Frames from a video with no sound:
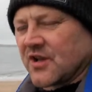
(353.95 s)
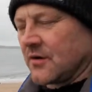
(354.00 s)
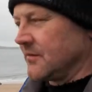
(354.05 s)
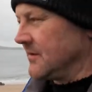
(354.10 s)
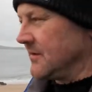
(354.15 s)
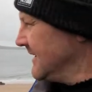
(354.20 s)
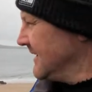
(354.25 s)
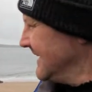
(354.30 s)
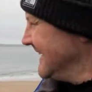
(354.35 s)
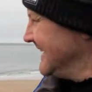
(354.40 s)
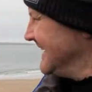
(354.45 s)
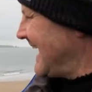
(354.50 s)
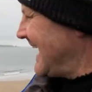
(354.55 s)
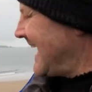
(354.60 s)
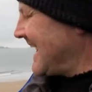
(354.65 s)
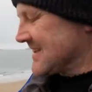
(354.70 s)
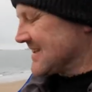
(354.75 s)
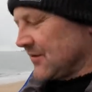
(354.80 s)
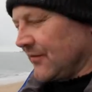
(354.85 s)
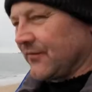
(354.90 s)
So
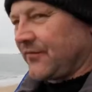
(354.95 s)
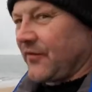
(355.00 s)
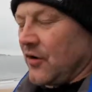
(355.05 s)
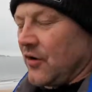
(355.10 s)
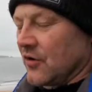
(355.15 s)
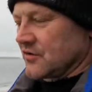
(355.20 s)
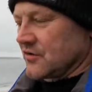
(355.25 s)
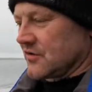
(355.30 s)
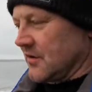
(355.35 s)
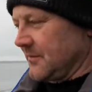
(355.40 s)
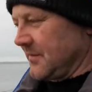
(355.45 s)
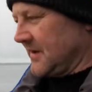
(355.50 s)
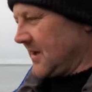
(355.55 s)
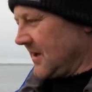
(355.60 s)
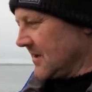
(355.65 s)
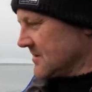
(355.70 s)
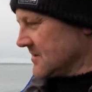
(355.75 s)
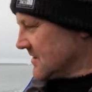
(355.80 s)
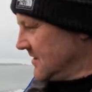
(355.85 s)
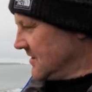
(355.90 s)
that's unfortunate
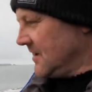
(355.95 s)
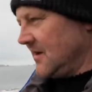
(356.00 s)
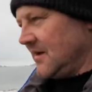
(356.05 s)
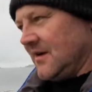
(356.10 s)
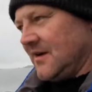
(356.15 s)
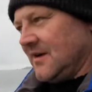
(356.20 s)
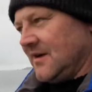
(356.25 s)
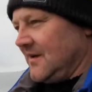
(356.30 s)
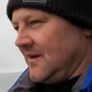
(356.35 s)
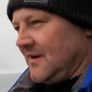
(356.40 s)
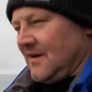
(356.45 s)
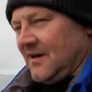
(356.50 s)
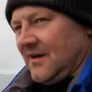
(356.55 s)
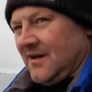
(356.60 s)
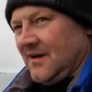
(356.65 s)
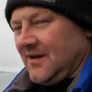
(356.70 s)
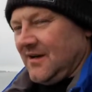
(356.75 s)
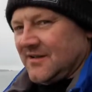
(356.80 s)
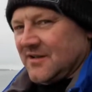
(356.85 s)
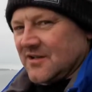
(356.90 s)
because
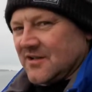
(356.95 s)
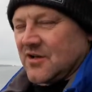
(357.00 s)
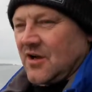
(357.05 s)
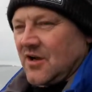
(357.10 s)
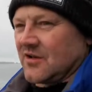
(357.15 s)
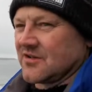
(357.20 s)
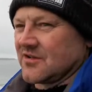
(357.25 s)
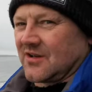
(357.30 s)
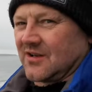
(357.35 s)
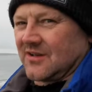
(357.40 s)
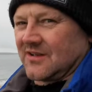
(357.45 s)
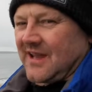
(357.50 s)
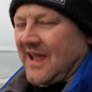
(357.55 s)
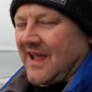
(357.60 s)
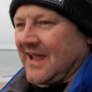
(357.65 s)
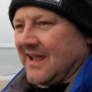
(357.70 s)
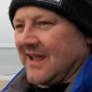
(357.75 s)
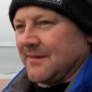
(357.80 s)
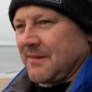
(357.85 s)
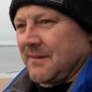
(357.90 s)
oh, the shots I could
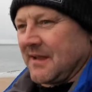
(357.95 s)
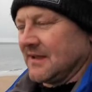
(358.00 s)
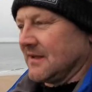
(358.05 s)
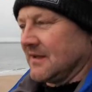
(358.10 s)
get here,